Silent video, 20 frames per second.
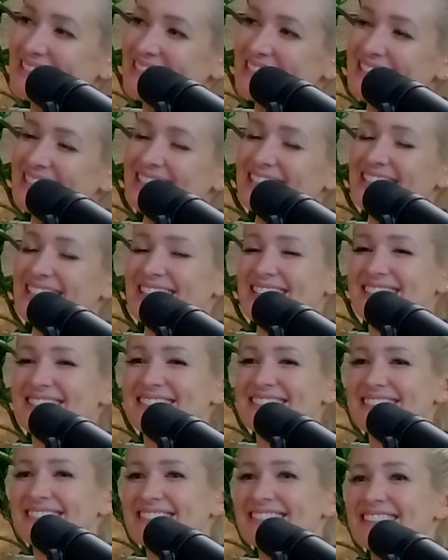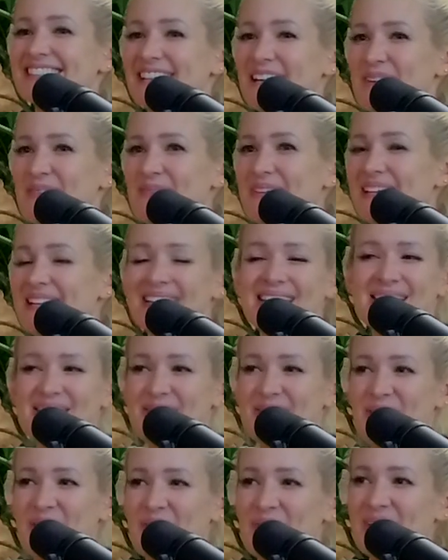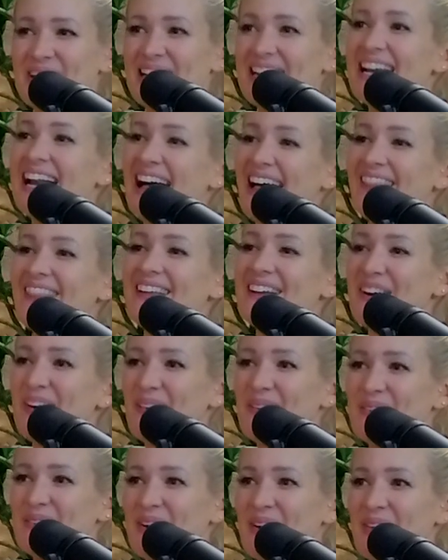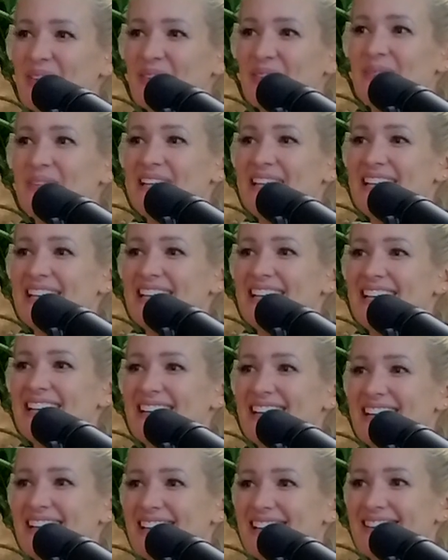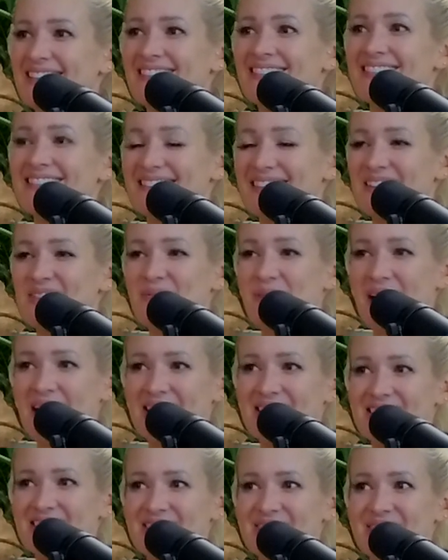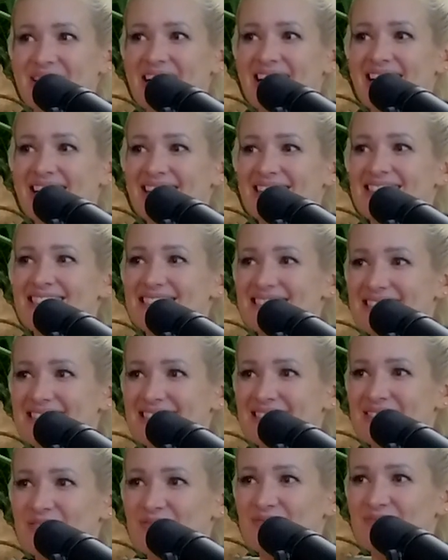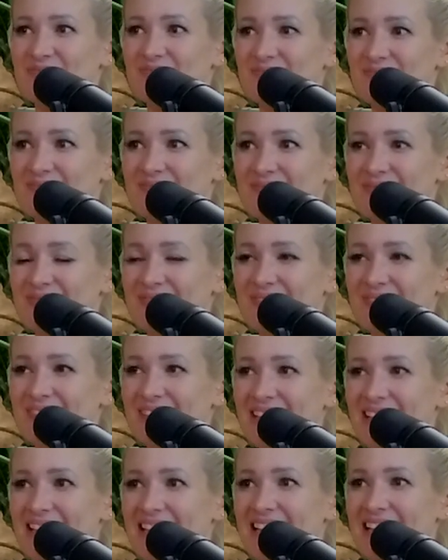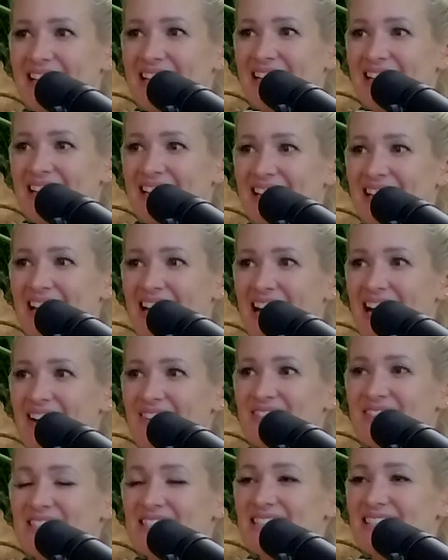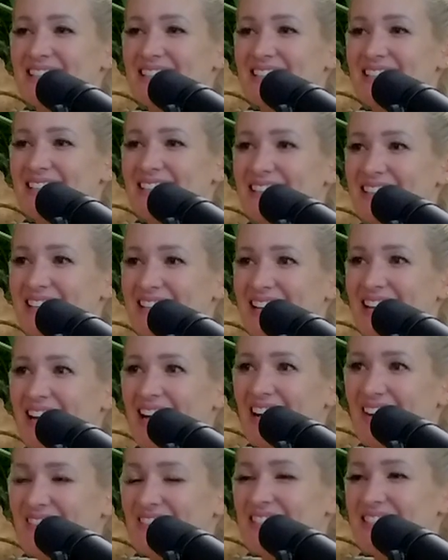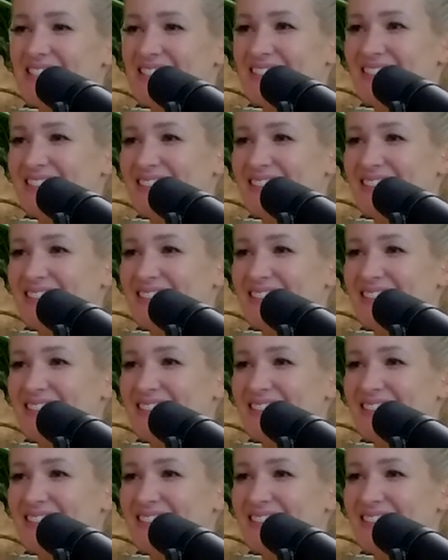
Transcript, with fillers: Uh, I'm making it too complicated. I think I would rather be the Bachelorette. Then yeah, you'd rather be to, the girl. I think